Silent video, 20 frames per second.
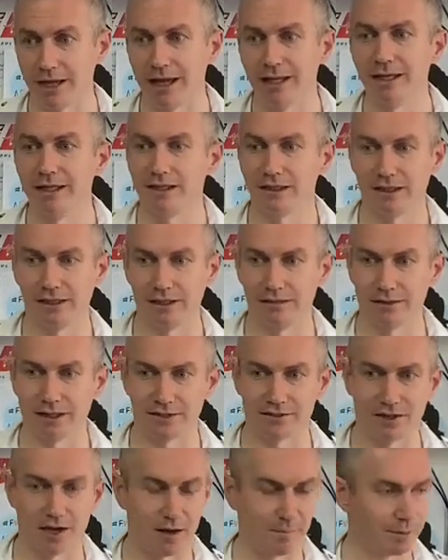anything
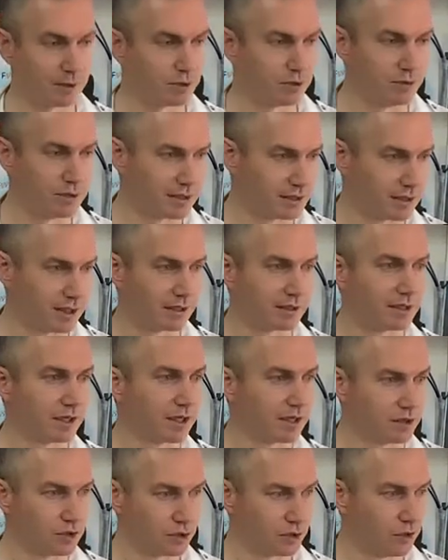that's opportunistic to
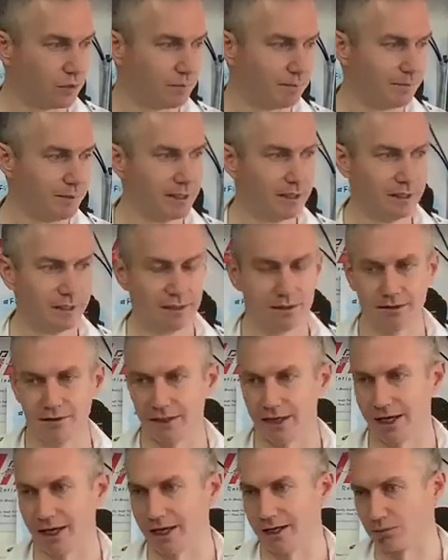consume
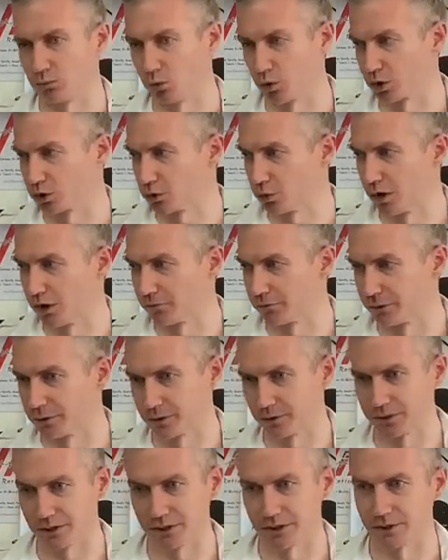that works well for
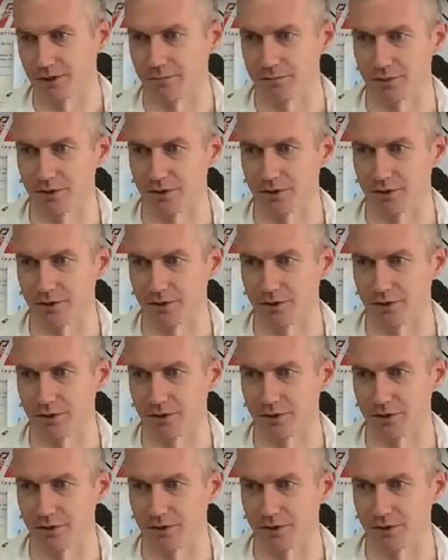their system.